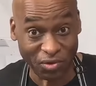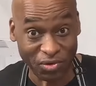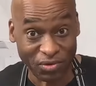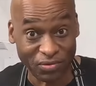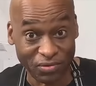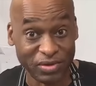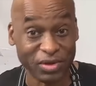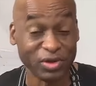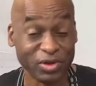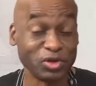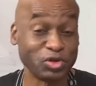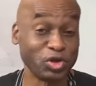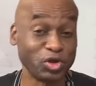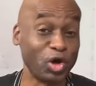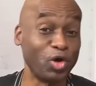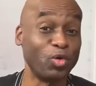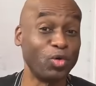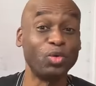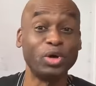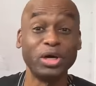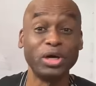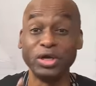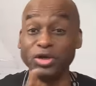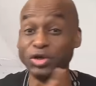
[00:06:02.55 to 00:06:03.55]
So
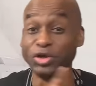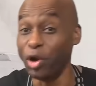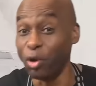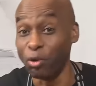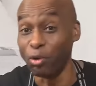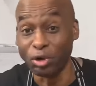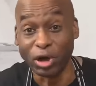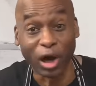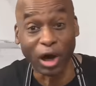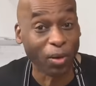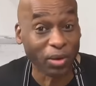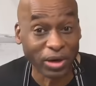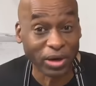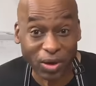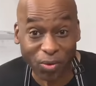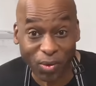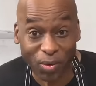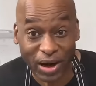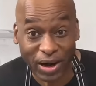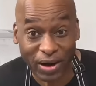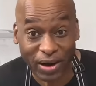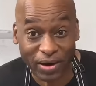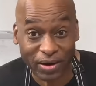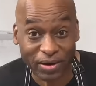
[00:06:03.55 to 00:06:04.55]
don't go
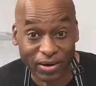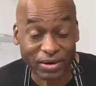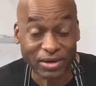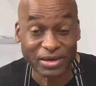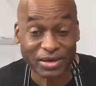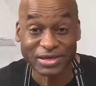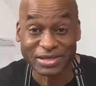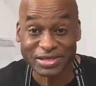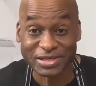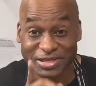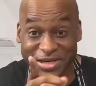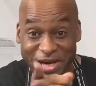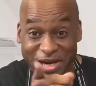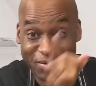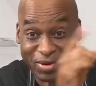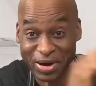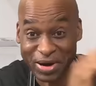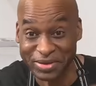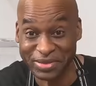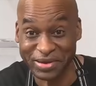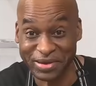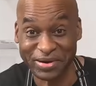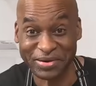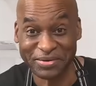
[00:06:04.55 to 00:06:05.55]
anywhere, stay right
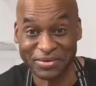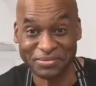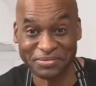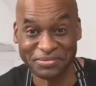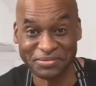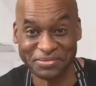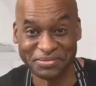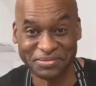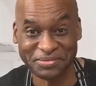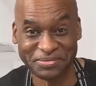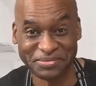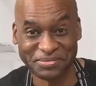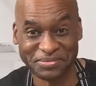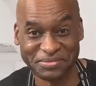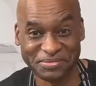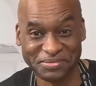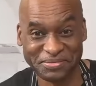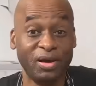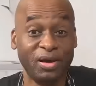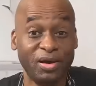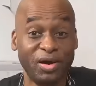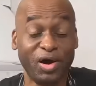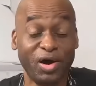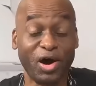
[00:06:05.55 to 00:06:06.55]
there.
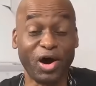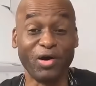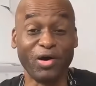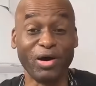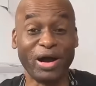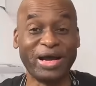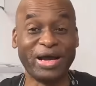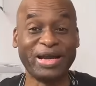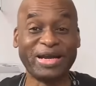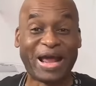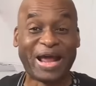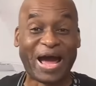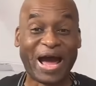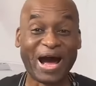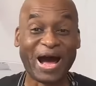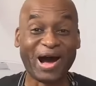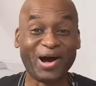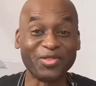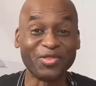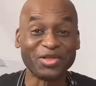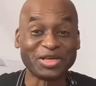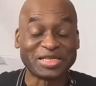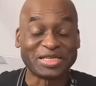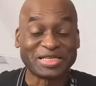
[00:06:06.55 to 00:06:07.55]
All right, now
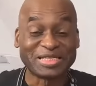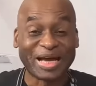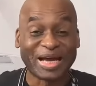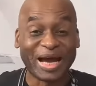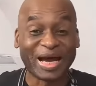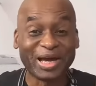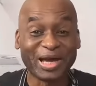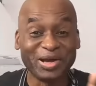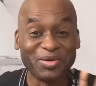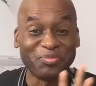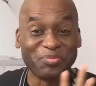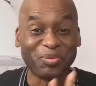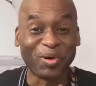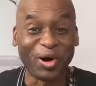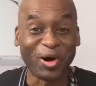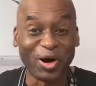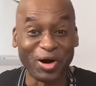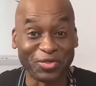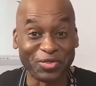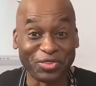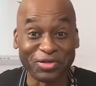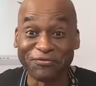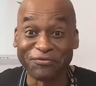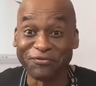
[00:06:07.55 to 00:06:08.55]
the second
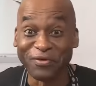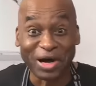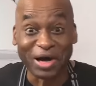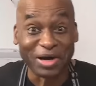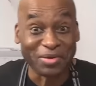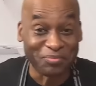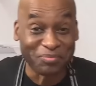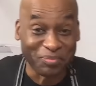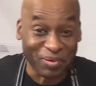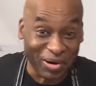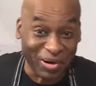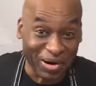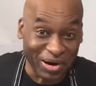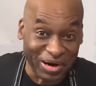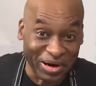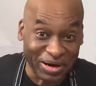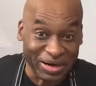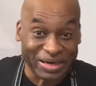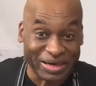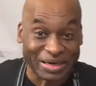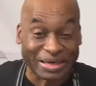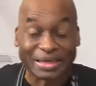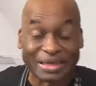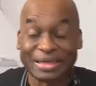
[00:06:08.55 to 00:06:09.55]
part, the fun
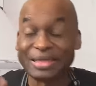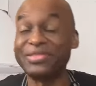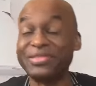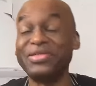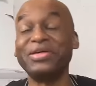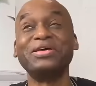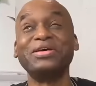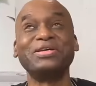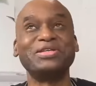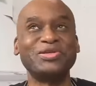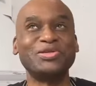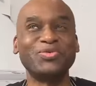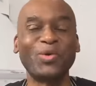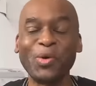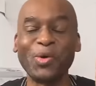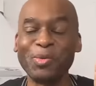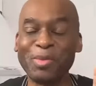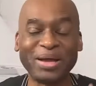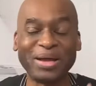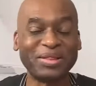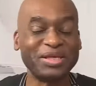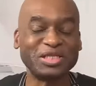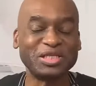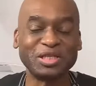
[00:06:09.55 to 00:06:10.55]
part. This is where we
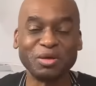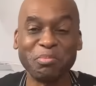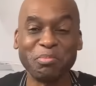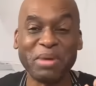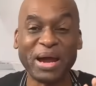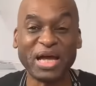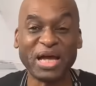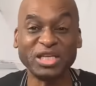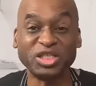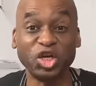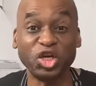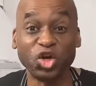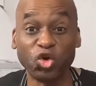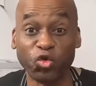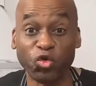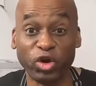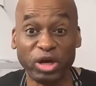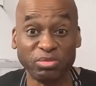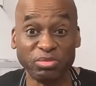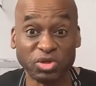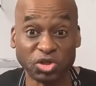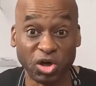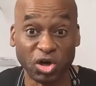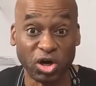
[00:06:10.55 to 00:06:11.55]
make this amazing
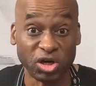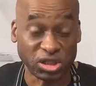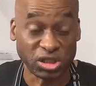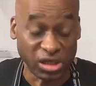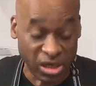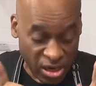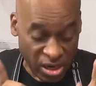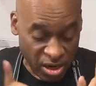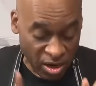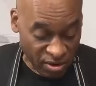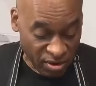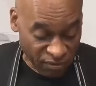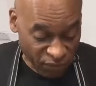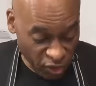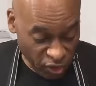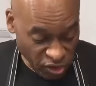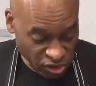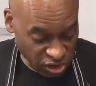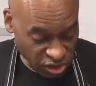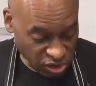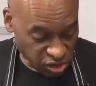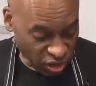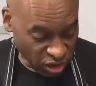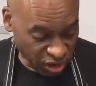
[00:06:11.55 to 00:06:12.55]
cream sauce. First,
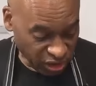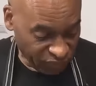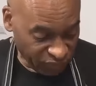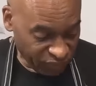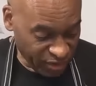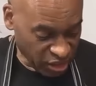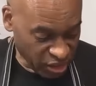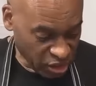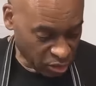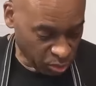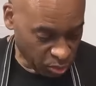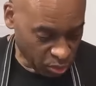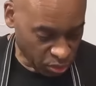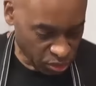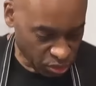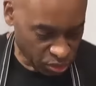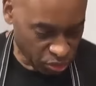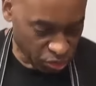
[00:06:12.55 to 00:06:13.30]
let's look at the vegetables.